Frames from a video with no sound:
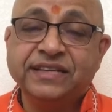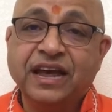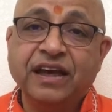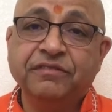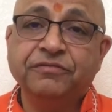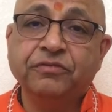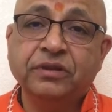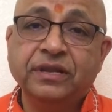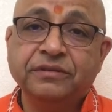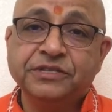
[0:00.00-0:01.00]
I have a
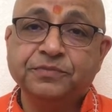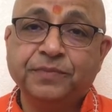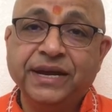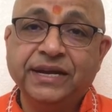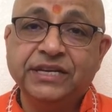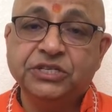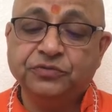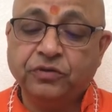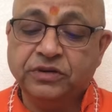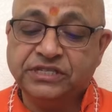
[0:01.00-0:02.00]
full playlist
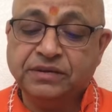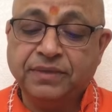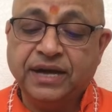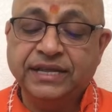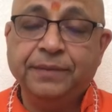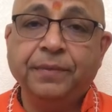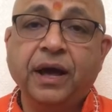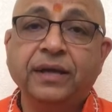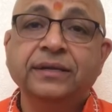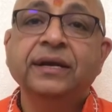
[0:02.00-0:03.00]
for Samadhi
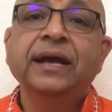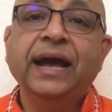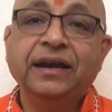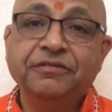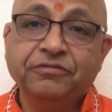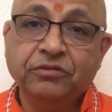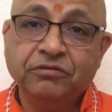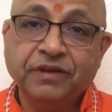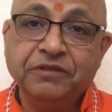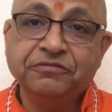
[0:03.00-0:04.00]
Pad and a full
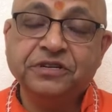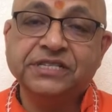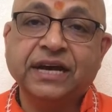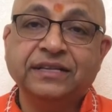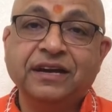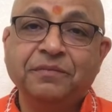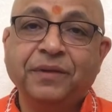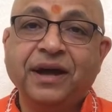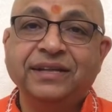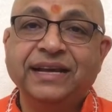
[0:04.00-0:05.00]
one for Sadhana
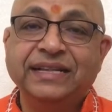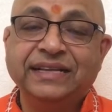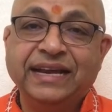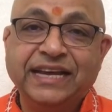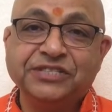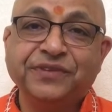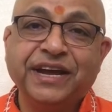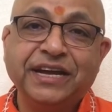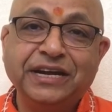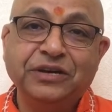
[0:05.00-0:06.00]
Pad, and then as we
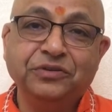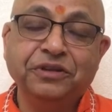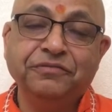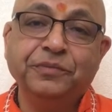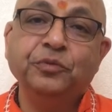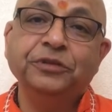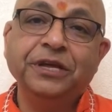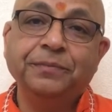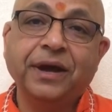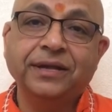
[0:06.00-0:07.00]
get into the Vibhuti Pad,